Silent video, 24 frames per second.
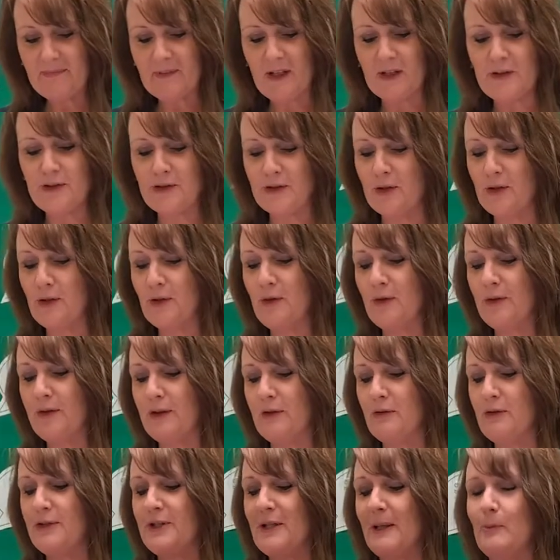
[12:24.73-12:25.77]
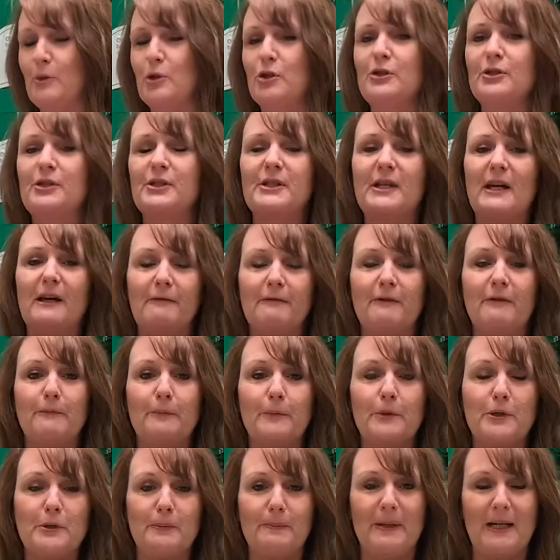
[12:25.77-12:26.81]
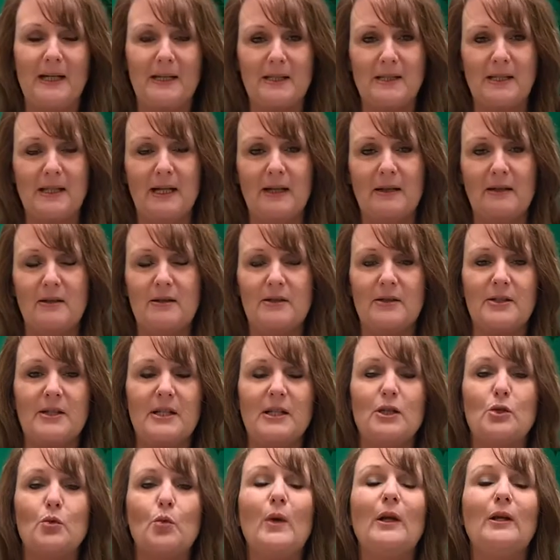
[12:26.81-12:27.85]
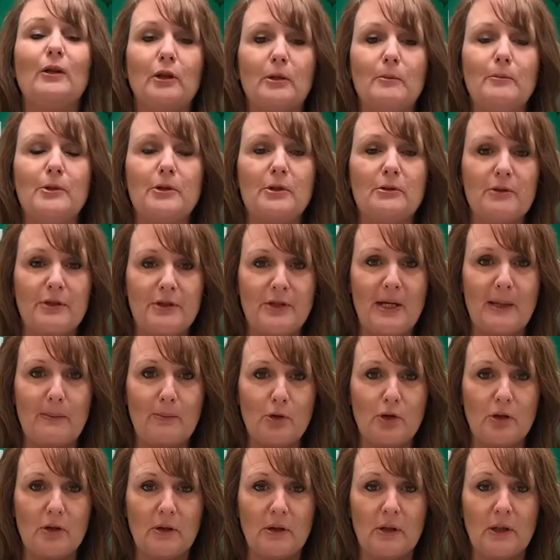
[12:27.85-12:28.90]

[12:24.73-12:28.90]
So the reception staff have put a pack together that says "Welcome to Reception."